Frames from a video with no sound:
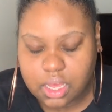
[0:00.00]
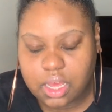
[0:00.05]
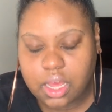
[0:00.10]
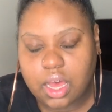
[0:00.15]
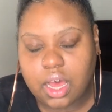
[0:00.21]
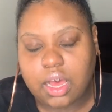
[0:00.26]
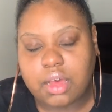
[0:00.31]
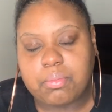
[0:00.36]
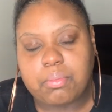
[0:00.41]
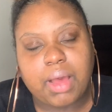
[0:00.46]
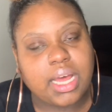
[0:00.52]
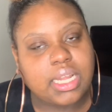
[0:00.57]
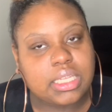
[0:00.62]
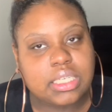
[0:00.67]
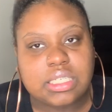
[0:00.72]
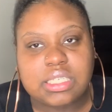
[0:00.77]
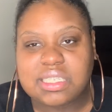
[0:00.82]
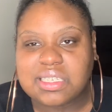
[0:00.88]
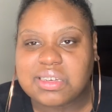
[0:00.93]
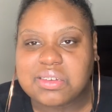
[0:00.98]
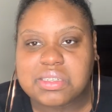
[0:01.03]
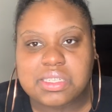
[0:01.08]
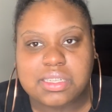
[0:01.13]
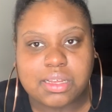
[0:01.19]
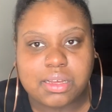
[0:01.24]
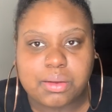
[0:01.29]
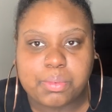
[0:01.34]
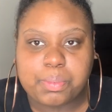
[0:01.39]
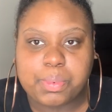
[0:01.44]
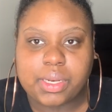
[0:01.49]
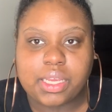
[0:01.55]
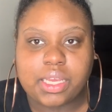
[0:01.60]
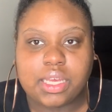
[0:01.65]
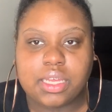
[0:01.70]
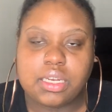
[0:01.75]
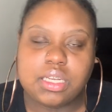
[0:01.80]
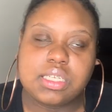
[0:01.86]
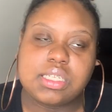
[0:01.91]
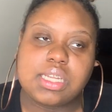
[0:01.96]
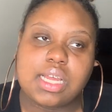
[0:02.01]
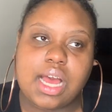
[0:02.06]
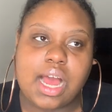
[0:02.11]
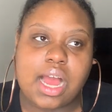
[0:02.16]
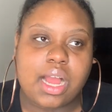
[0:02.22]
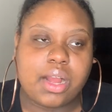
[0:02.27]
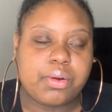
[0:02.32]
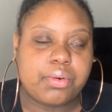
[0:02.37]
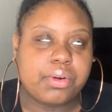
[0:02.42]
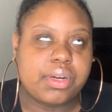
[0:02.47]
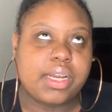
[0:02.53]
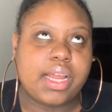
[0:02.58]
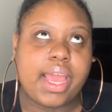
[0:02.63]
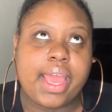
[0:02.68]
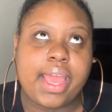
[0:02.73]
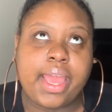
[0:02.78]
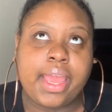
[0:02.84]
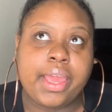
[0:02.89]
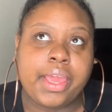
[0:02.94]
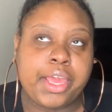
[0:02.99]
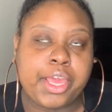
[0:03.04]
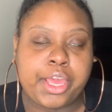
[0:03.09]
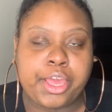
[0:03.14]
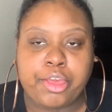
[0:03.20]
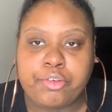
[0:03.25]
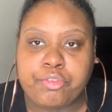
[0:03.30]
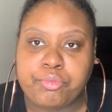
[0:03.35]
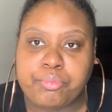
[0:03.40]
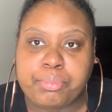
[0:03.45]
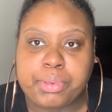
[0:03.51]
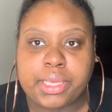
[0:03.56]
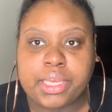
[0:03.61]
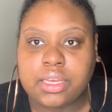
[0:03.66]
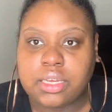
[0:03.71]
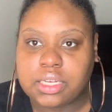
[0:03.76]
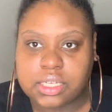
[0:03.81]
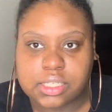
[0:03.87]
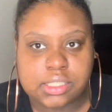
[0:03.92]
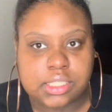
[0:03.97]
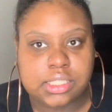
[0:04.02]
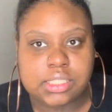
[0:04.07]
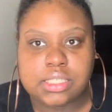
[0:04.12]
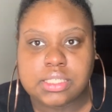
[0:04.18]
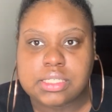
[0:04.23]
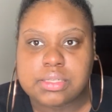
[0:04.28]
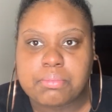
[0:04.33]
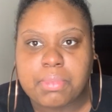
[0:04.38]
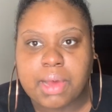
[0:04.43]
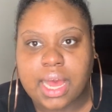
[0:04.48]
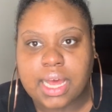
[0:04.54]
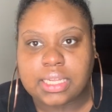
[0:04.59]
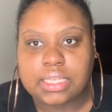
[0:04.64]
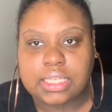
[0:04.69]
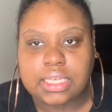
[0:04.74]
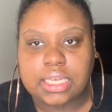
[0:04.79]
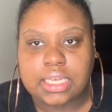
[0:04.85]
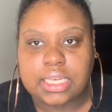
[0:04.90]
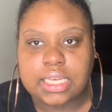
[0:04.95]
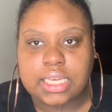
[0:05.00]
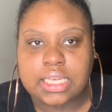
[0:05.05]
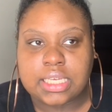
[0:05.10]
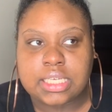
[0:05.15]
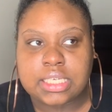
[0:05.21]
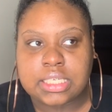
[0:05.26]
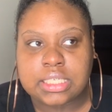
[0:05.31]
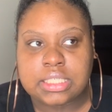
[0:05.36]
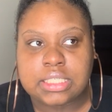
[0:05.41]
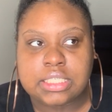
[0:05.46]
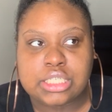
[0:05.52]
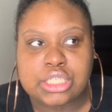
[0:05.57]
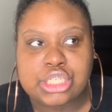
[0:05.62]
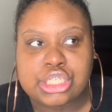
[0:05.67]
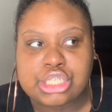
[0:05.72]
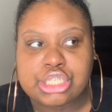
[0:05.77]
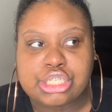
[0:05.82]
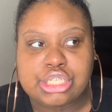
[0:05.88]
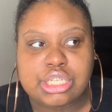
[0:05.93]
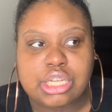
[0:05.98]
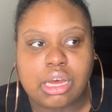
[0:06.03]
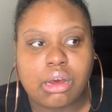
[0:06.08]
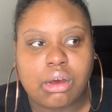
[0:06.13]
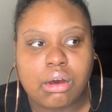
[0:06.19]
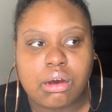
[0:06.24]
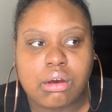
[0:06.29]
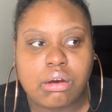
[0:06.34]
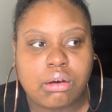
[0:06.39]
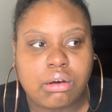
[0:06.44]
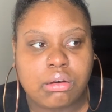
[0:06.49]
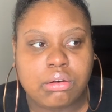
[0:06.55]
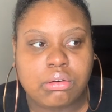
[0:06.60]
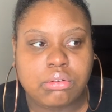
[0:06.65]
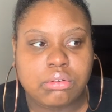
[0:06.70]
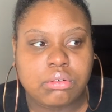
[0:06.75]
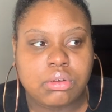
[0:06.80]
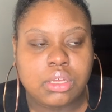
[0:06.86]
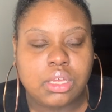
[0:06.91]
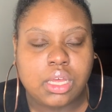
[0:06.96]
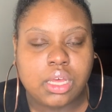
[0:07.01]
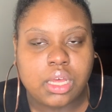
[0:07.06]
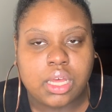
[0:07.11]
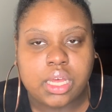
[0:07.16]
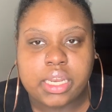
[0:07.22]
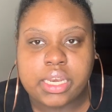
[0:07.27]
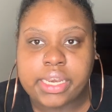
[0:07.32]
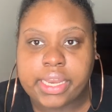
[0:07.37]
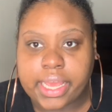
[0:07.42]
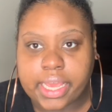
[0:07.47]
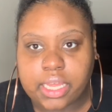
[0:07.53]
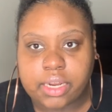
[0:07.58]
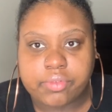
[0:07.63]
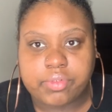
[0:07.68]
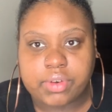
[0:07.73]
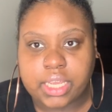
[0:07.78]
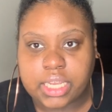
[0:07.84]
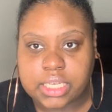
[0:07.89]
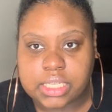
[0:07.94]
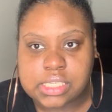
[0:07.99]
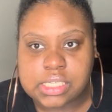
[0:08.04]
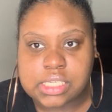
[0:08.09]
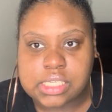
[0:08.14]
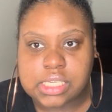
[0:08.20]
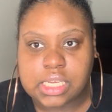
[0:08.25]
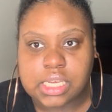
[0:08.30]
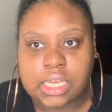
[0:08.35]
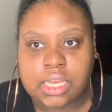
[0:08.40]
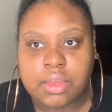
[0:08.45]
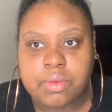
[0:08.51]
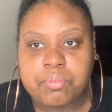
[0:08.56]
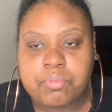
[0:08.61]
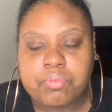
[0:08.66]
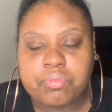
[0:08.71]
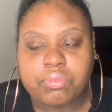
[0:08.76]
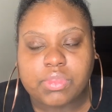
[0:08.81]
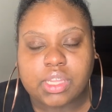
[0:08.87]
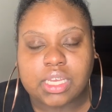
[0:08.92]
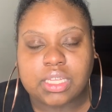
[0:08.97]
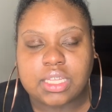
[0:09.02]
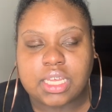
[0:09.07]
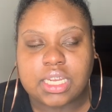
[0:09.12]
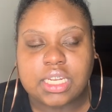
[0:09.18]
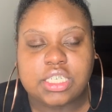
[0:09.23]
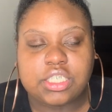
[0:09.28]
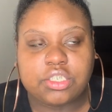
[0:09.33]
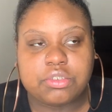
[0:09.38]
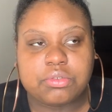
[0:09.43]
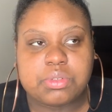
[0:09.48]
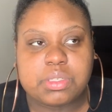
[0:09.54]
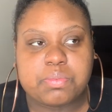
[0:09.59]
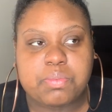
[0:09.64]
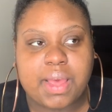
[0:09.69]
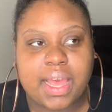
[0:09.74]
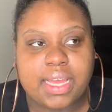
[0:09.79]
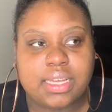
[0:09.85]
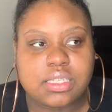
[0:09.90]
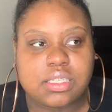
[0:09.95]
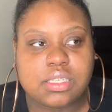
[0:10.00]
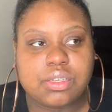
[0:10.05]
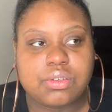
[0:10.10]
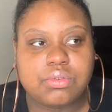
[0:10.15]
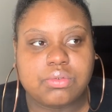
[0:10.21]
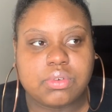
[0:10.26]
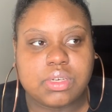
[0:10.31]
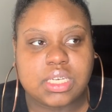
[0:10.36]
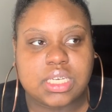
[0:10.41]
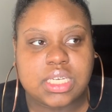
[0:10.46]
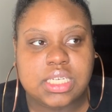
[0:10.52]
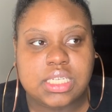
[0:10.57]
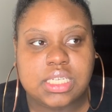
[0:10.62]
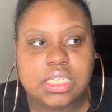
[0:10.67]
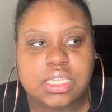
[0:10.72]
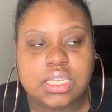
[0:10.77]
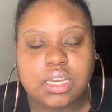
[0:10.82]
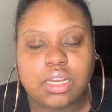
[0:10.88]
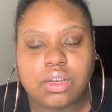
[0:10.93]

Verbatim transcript: Uh, Molly shows up, and again, it's awkward AF because Molly is so negative Nancy. And then it jumps back to Issa